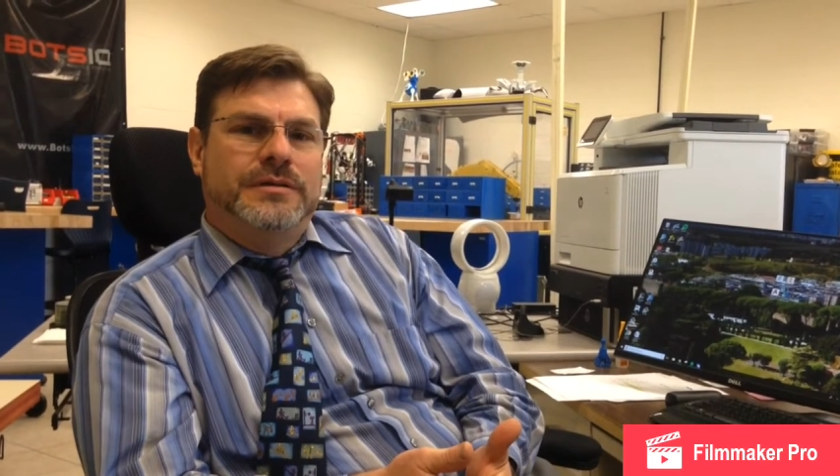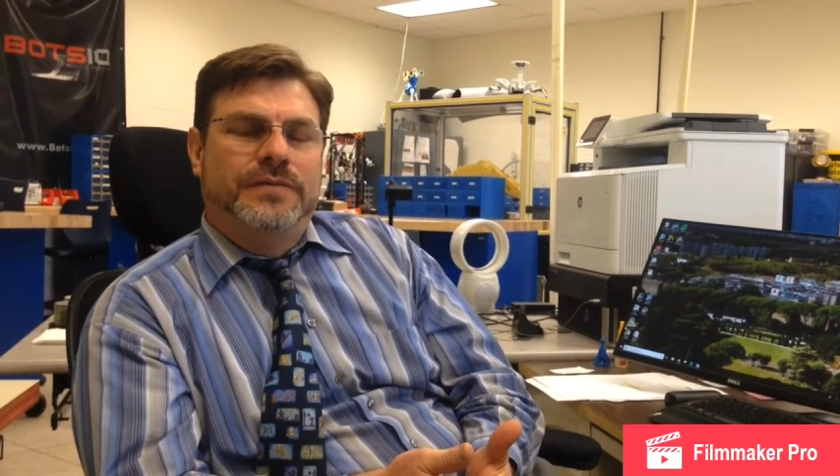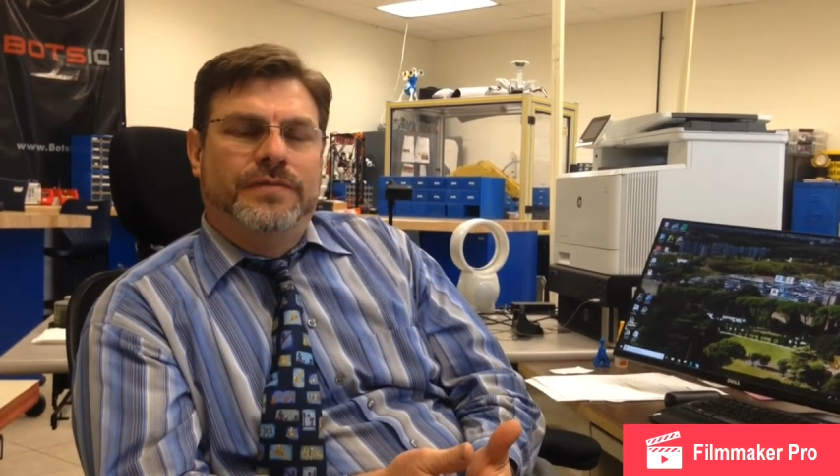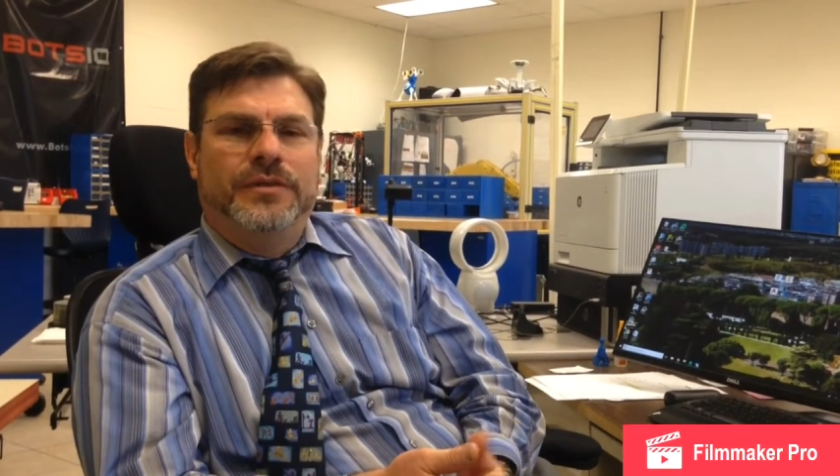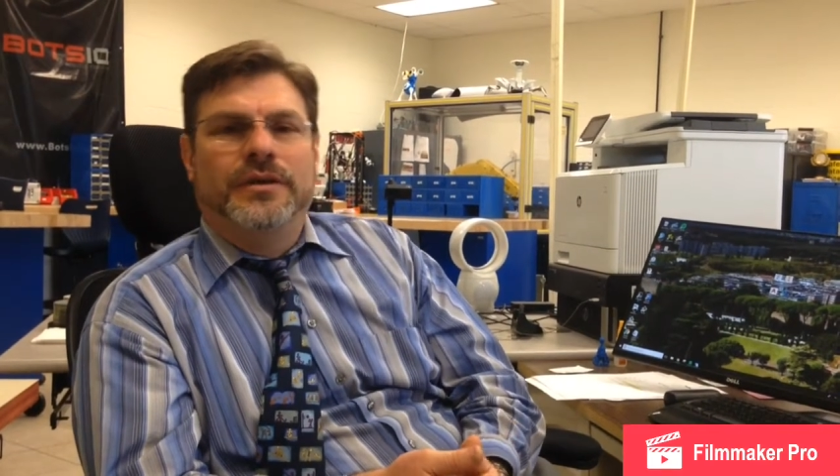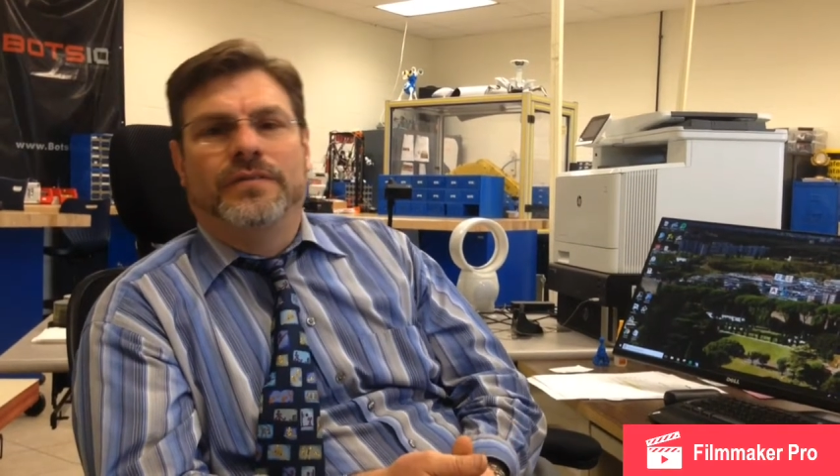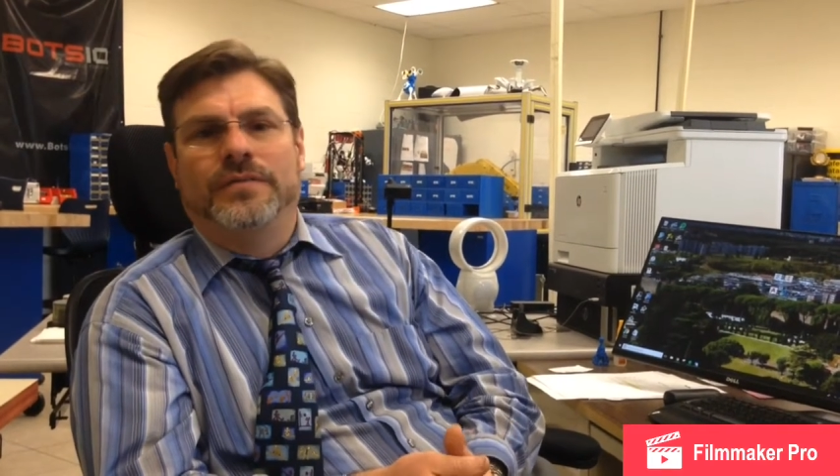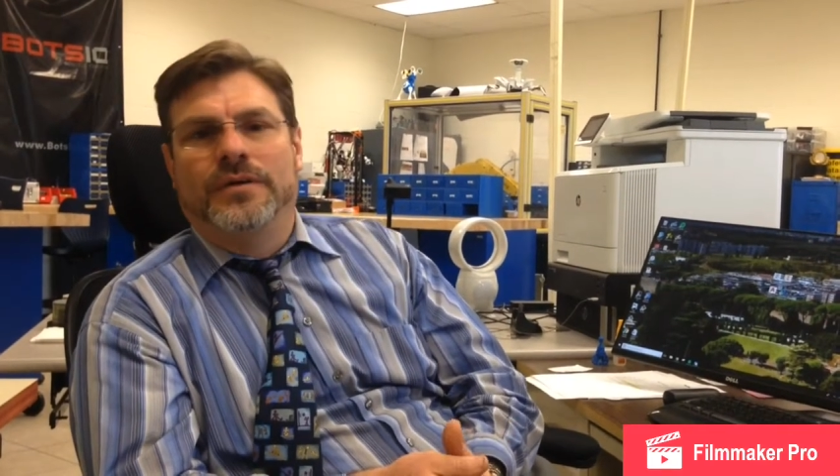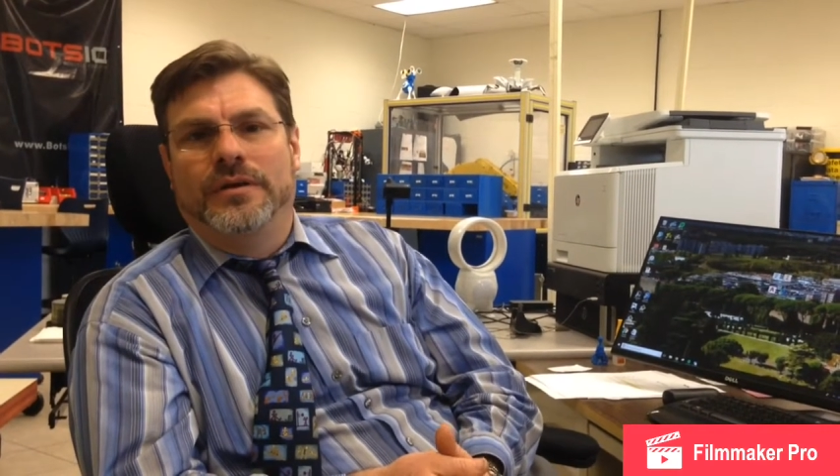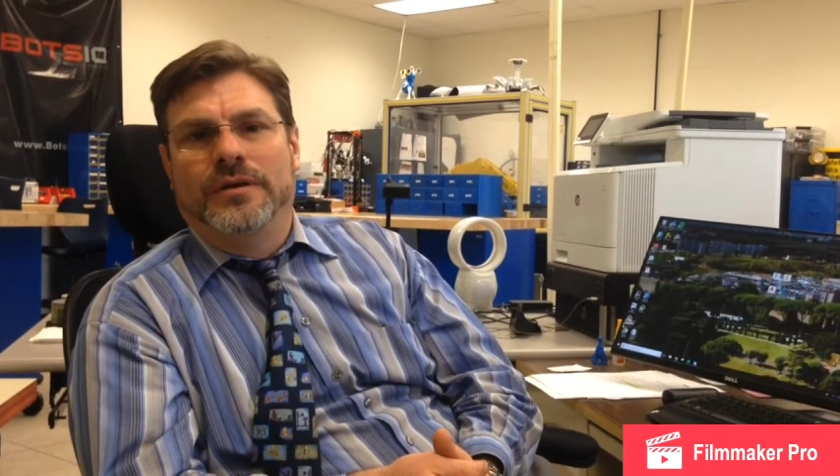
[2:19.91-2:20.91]
So if you think of
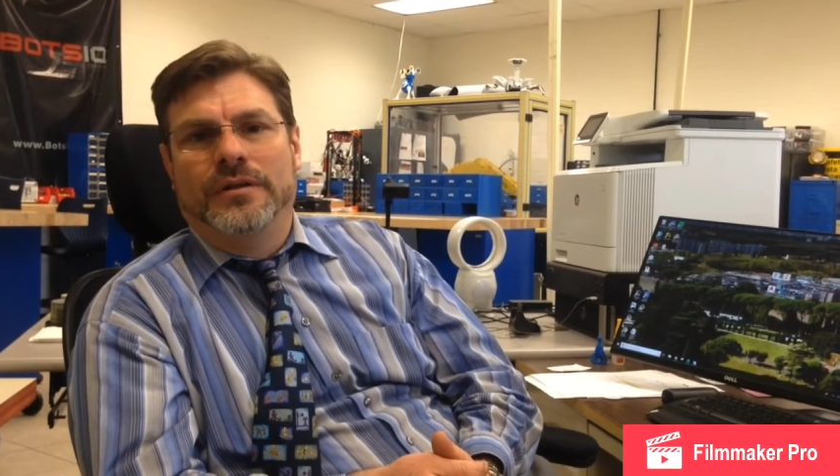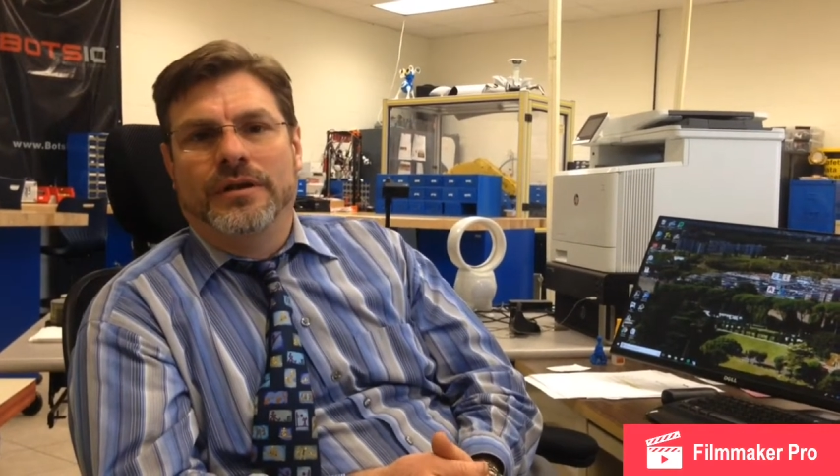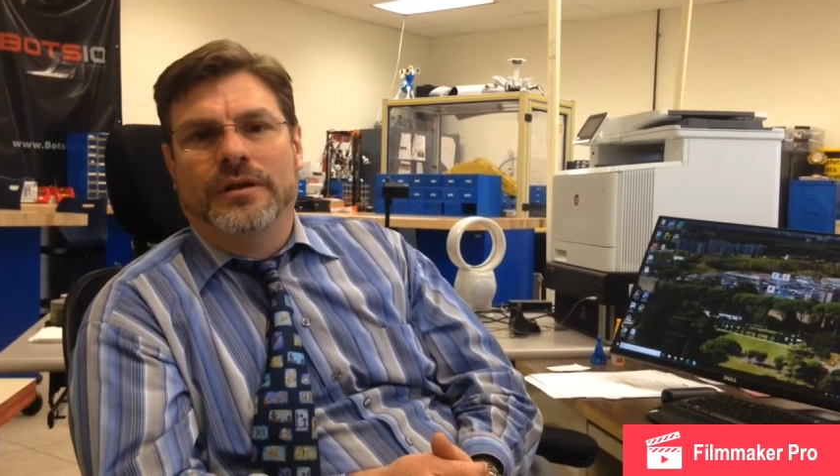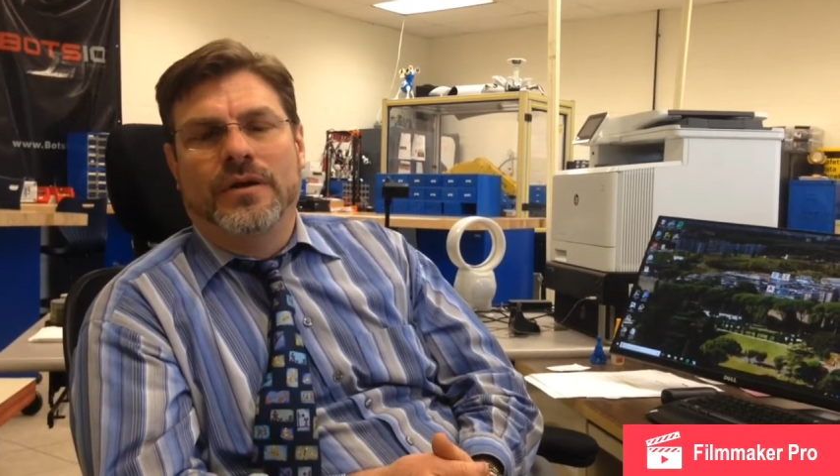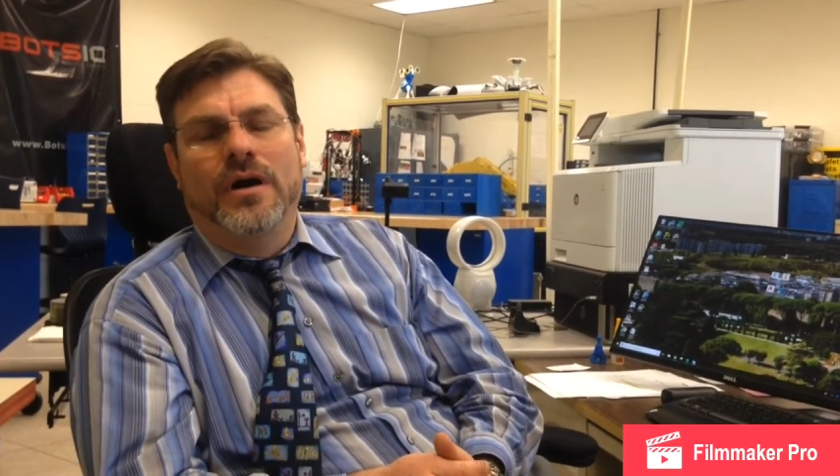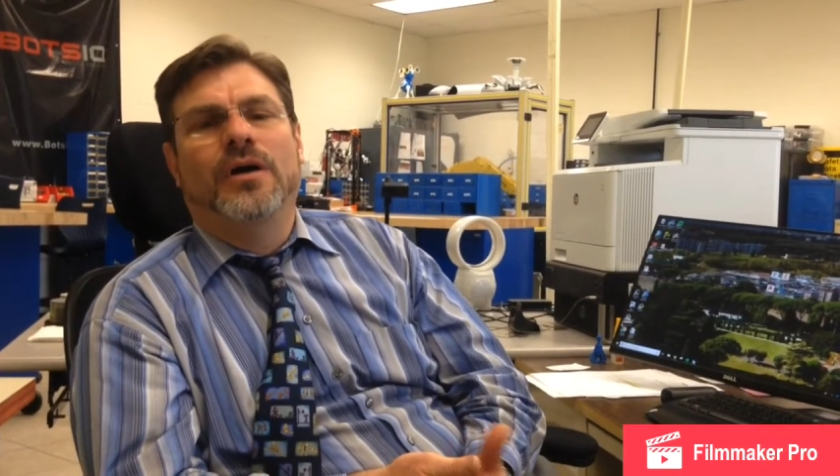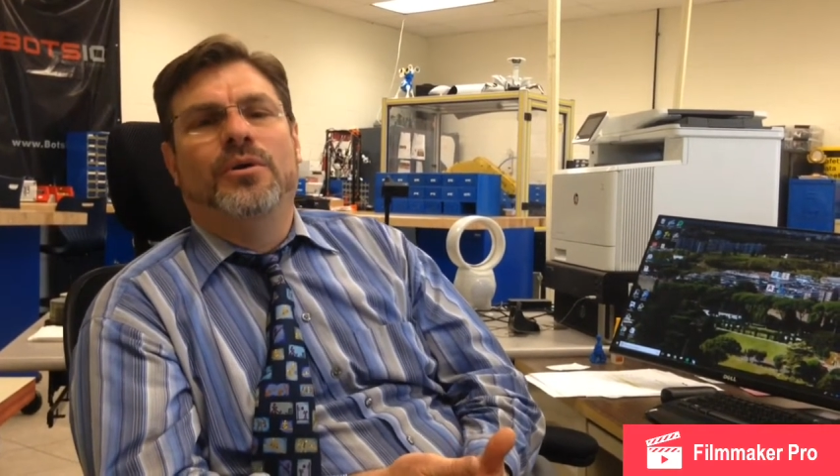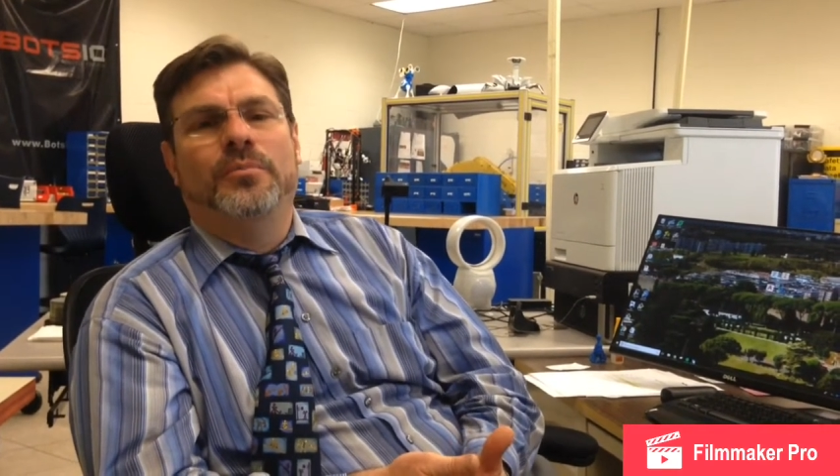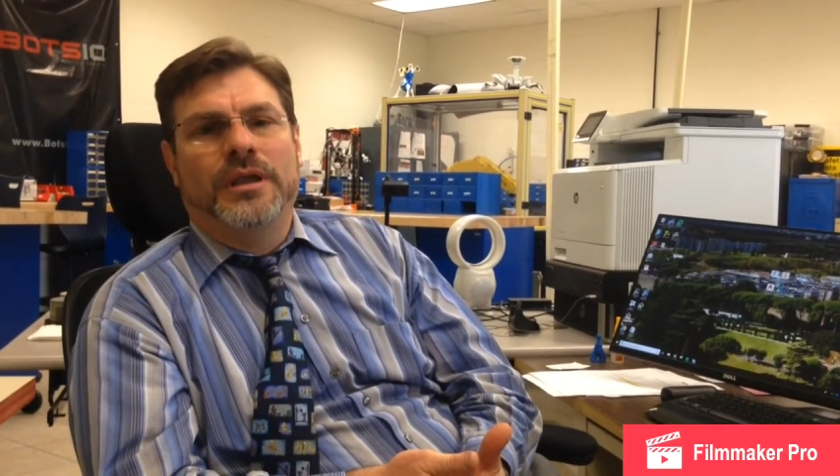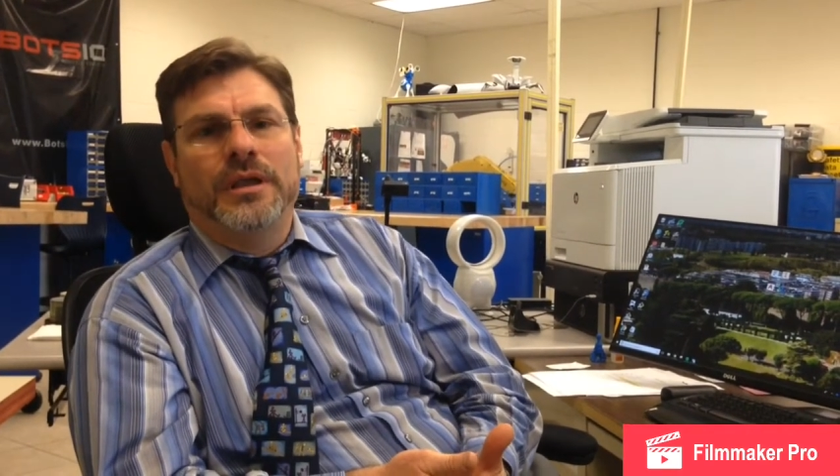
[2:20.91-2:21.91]
what like an
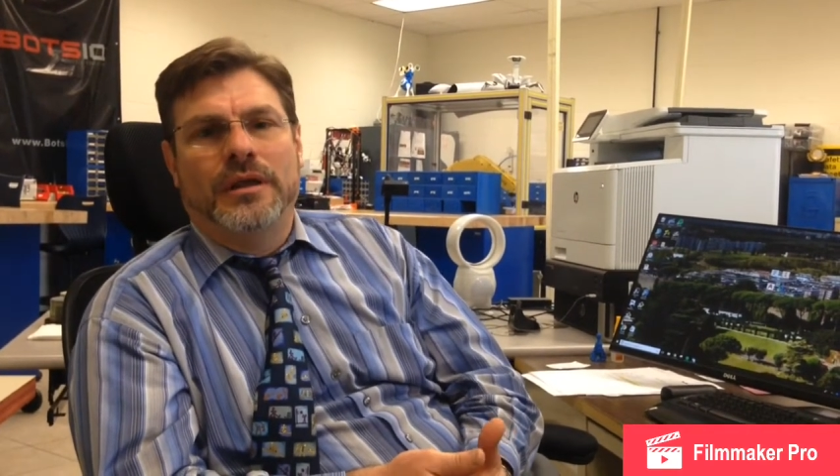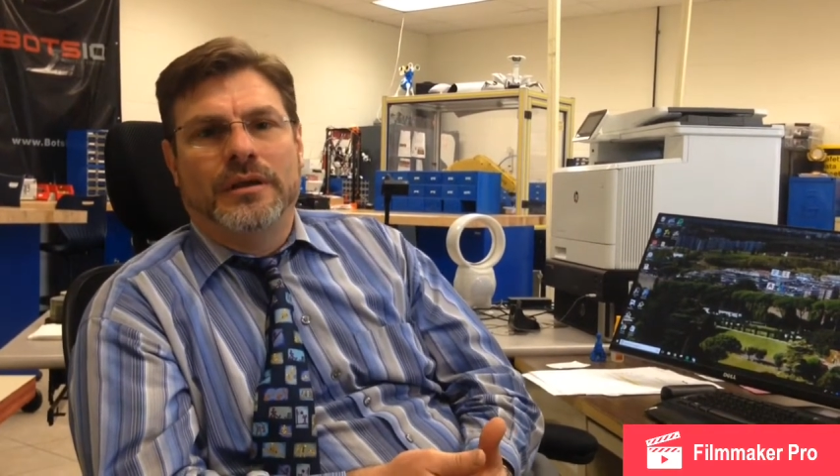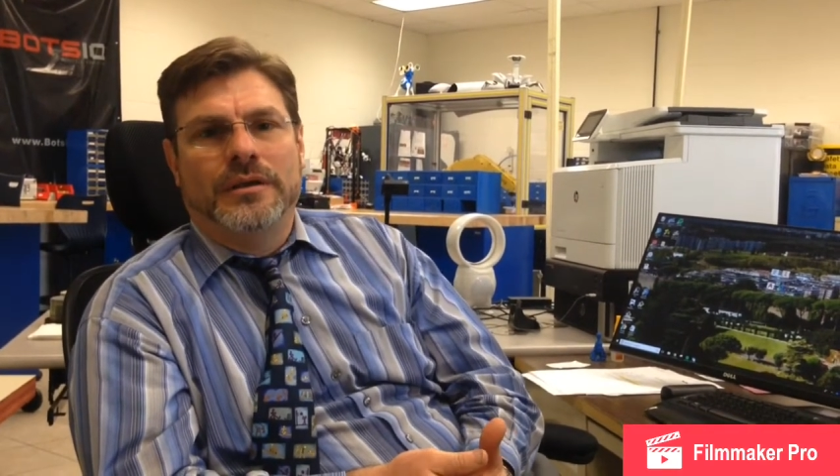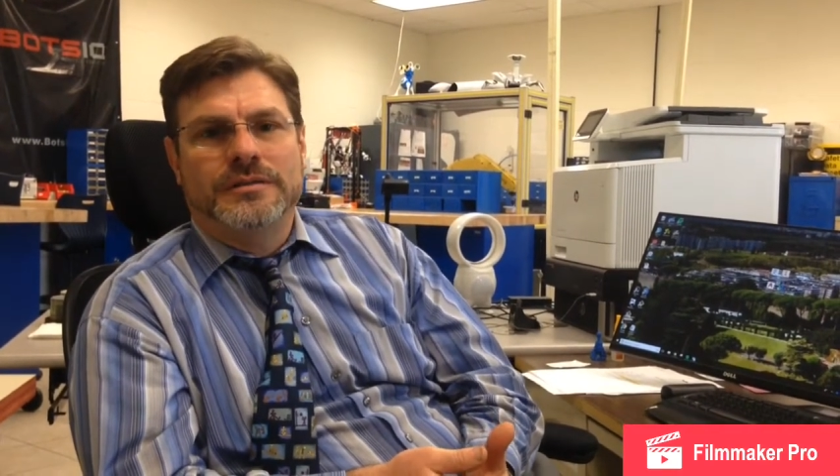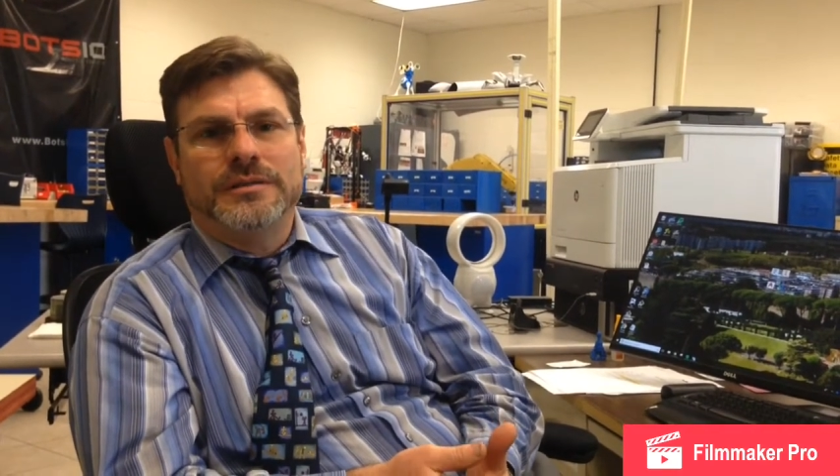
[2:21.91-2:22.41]
auto mechanic is,